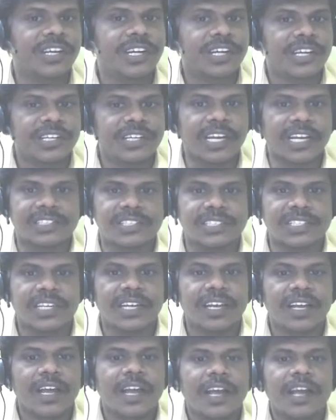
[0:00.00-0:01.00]
Yes,
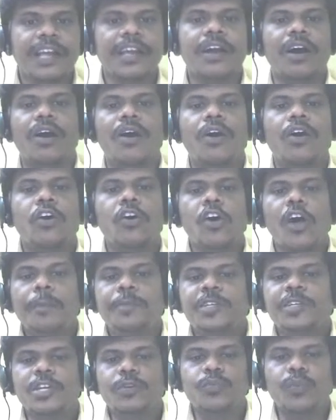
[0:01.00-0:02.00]
here
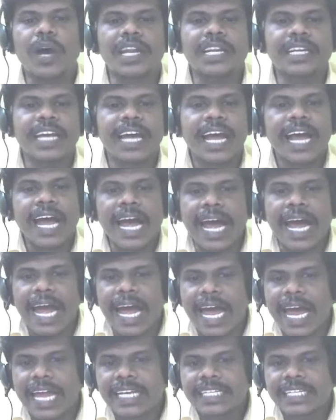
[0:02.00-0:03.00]
option 1
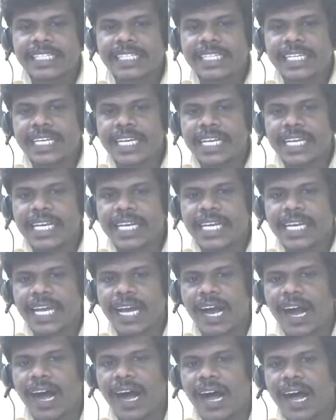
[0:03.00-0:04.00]

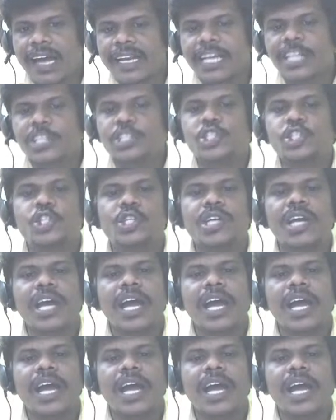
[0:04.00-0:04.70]
anti-RH